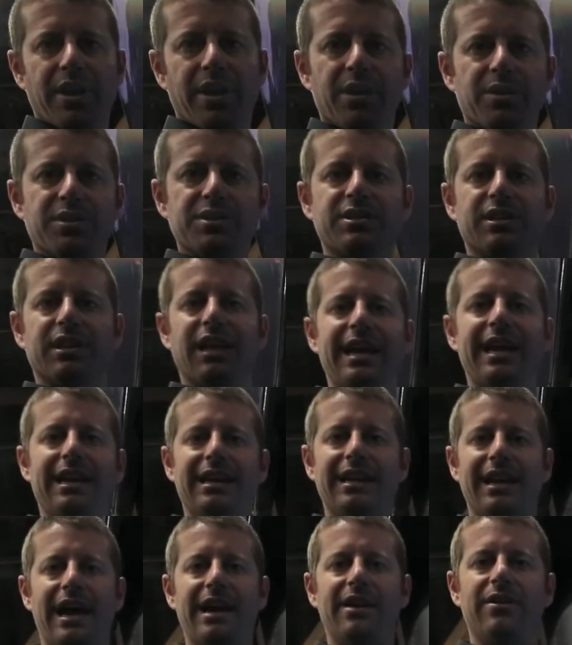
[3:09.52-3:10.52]
those late
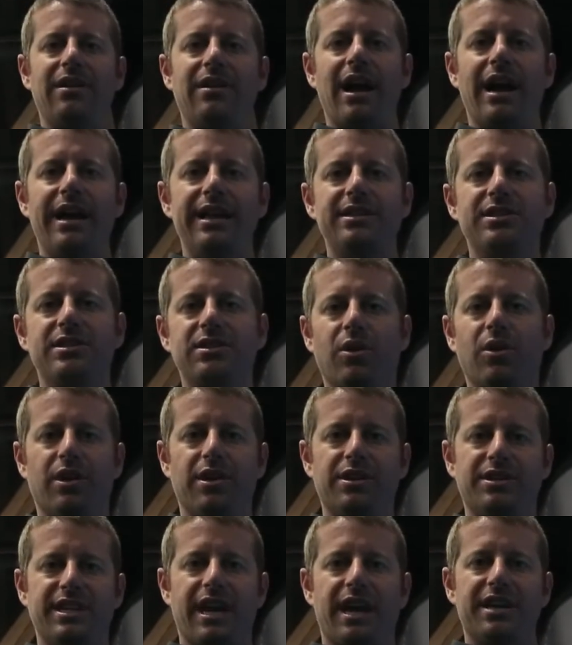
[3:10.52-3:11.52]
night rides
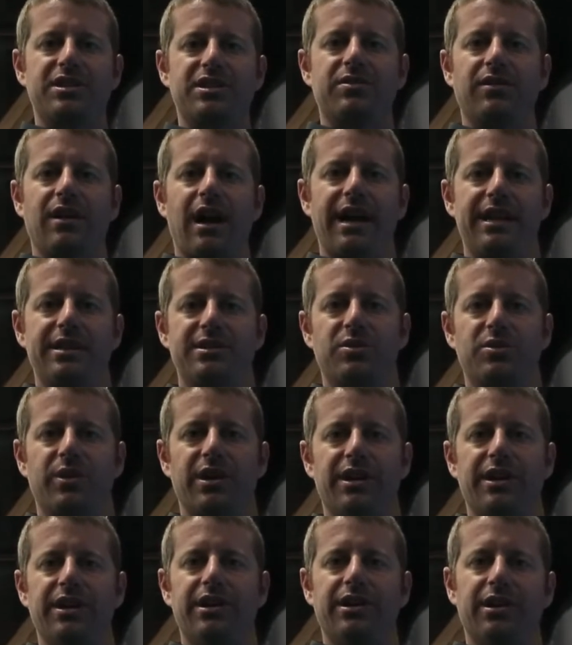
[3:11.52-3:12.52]
or dusk rides
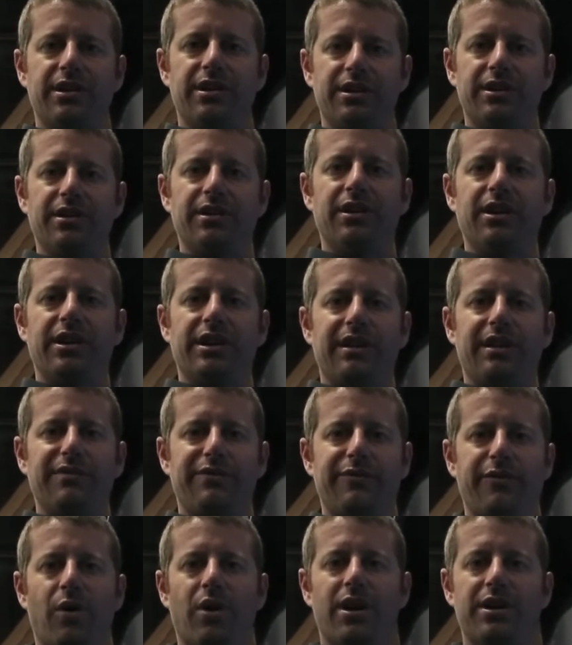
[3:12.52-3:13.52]
where you're looking
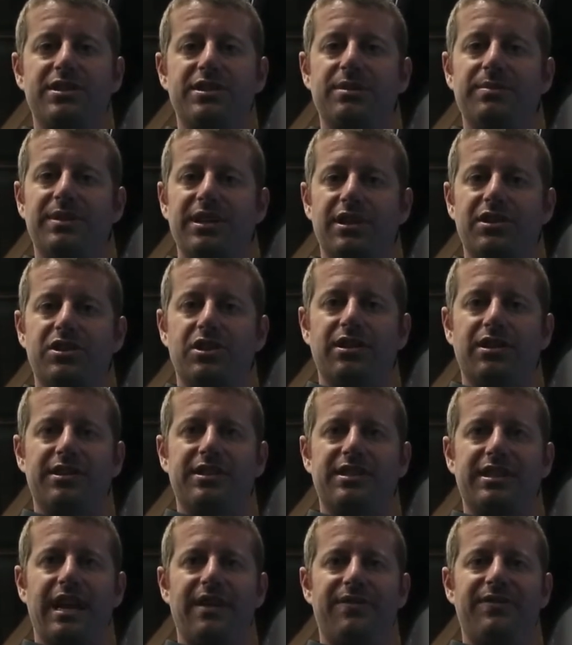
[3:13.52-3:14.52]
for some additional
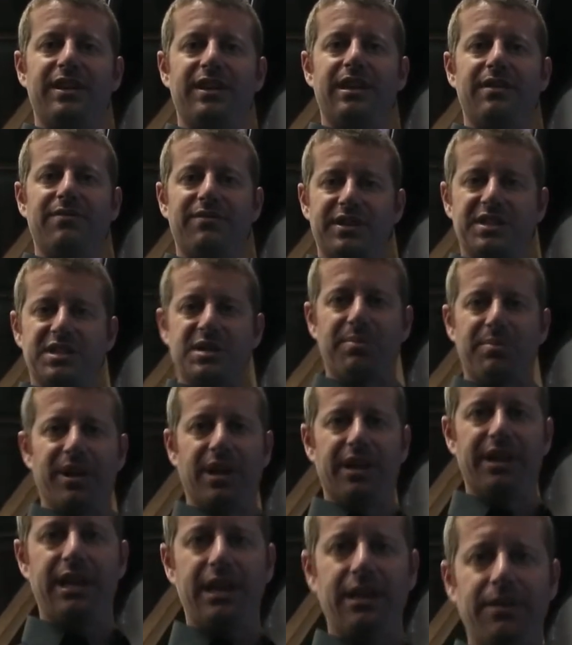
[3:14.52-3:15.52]
safety and
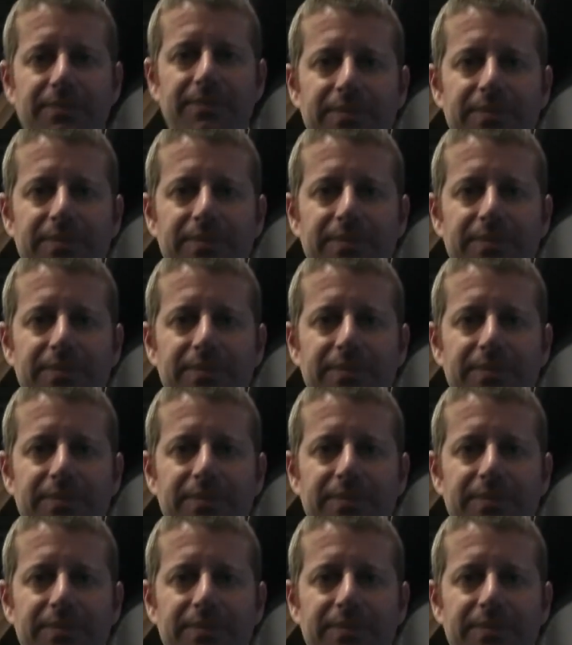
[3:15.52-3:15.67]
visibility.